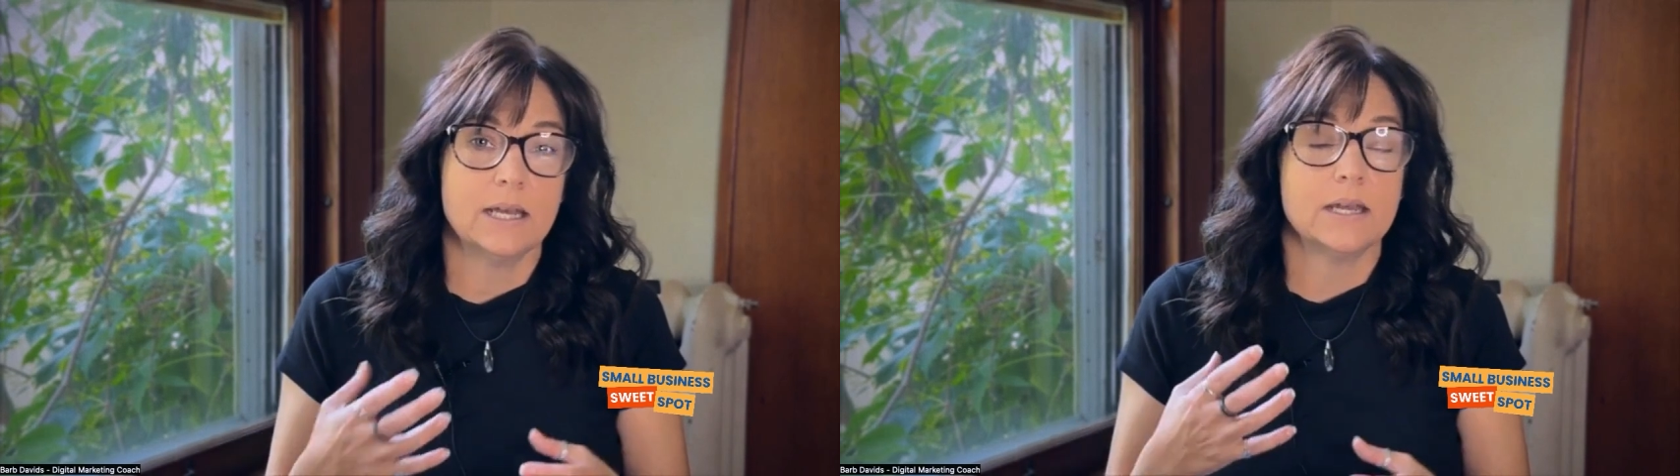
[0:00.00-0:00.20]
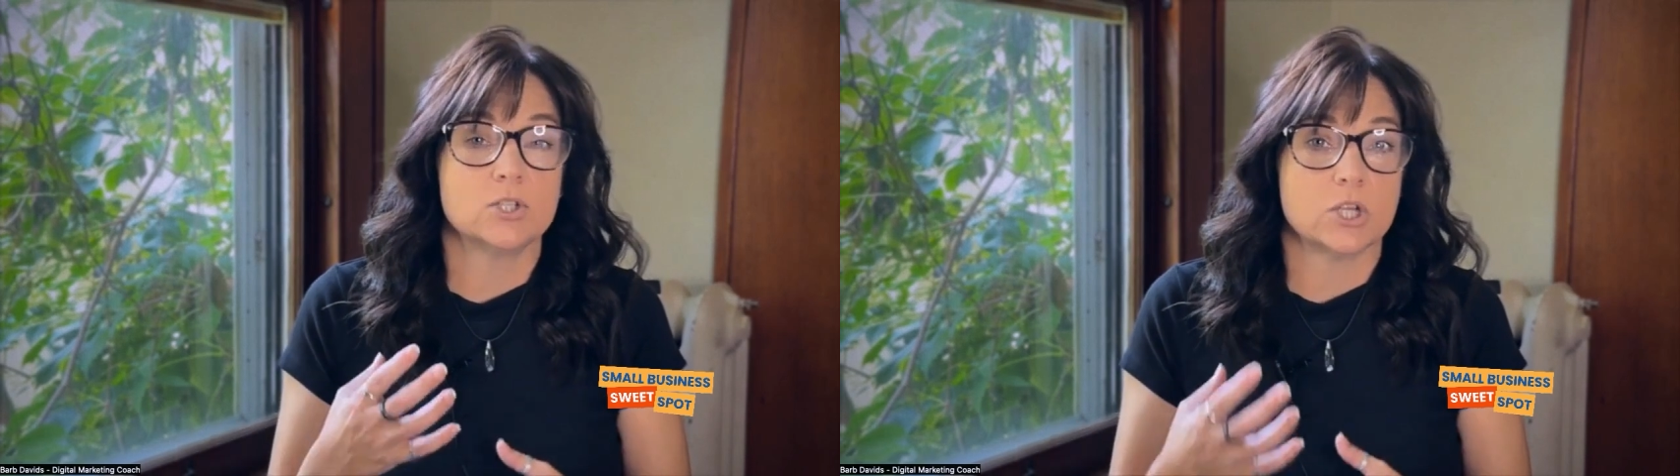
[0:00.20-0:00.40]

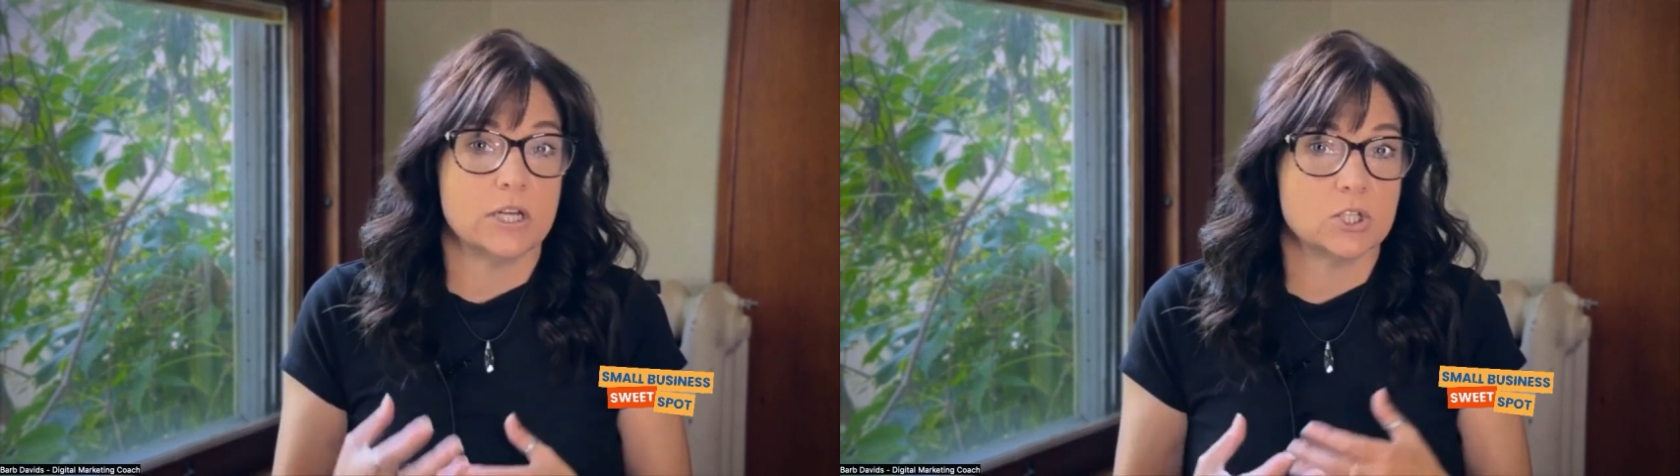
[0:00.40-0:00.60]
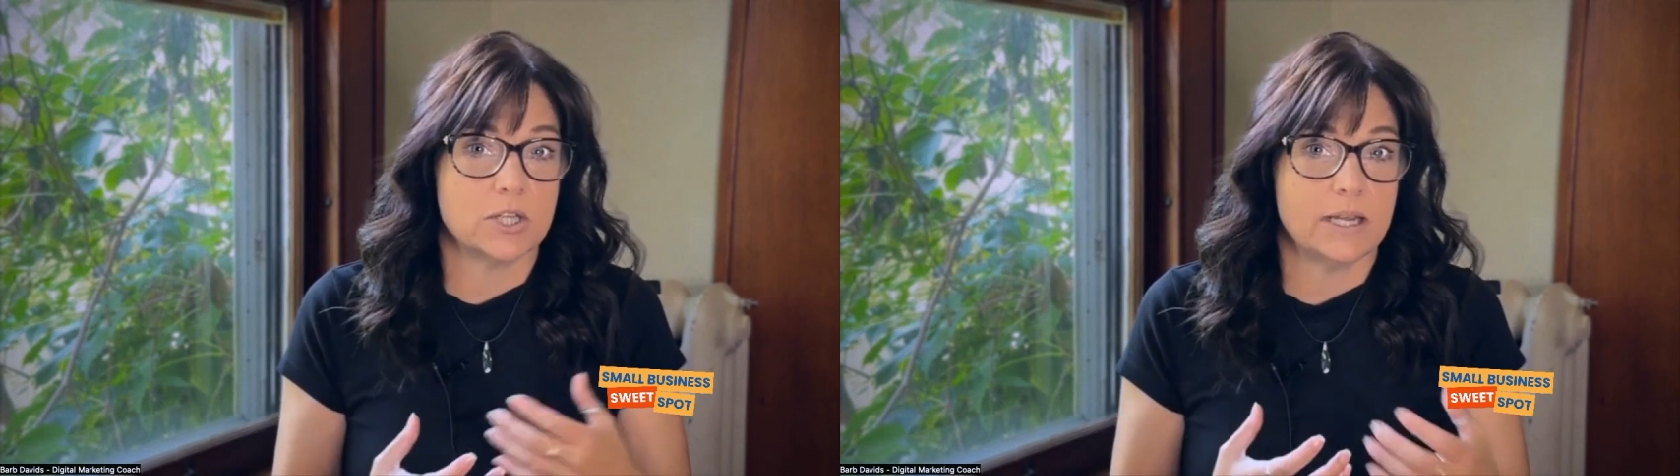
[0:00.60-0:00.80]
and
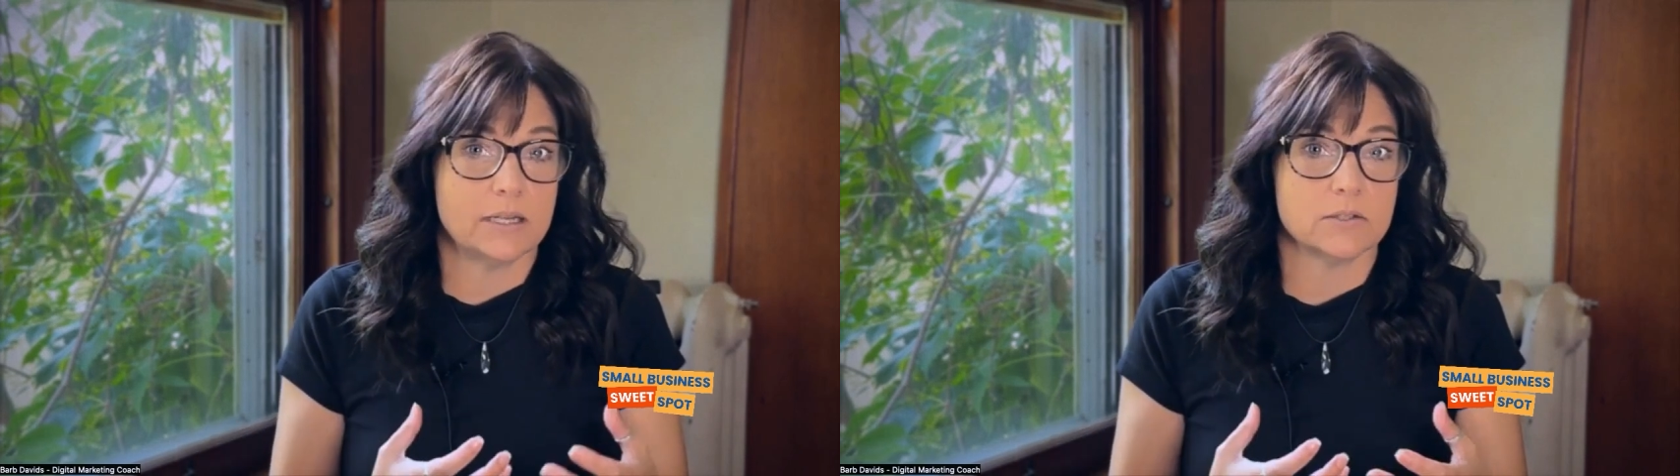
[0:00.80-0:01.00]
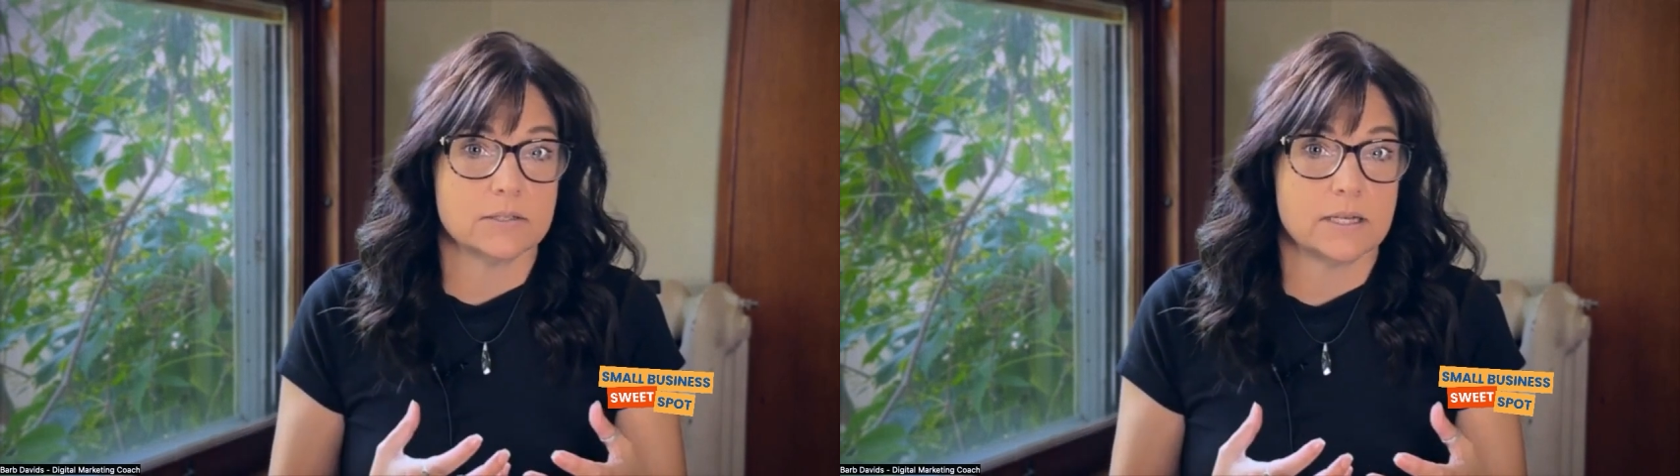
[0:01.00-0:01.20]
change the
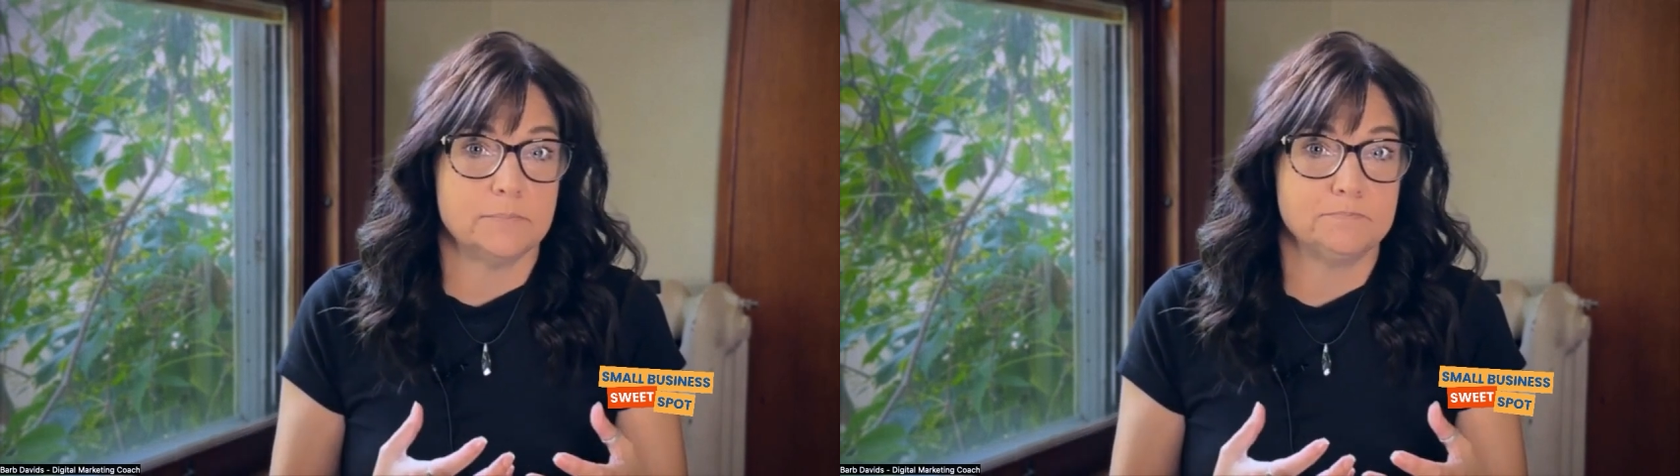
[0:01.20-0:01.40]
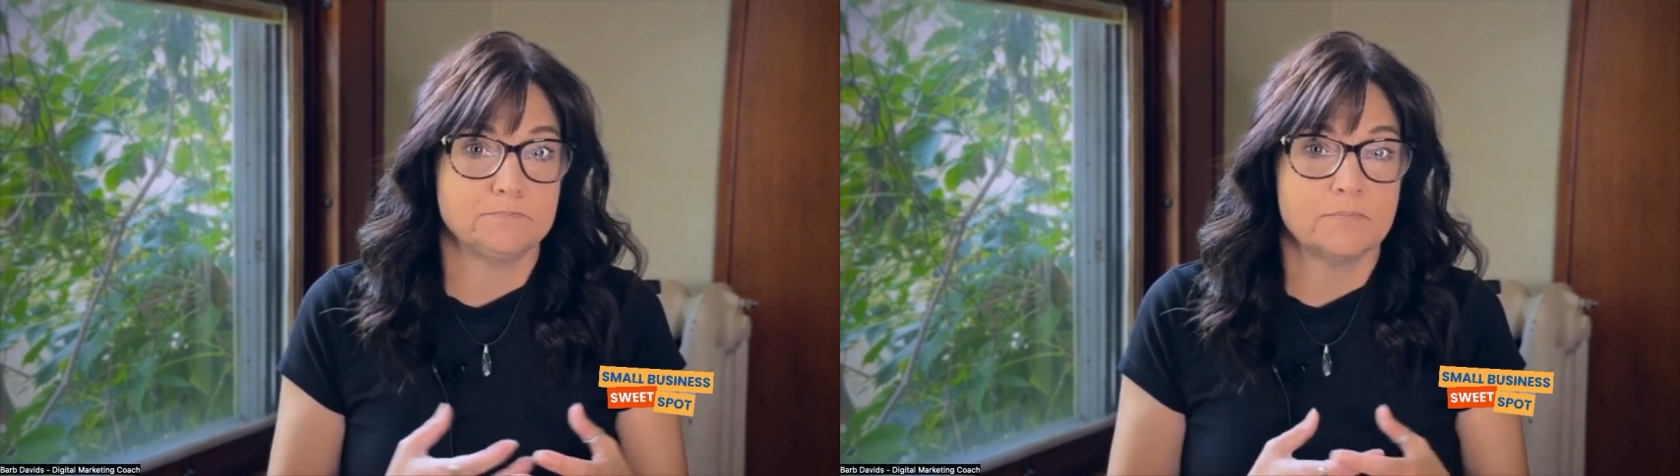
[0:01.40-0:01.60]
angle some.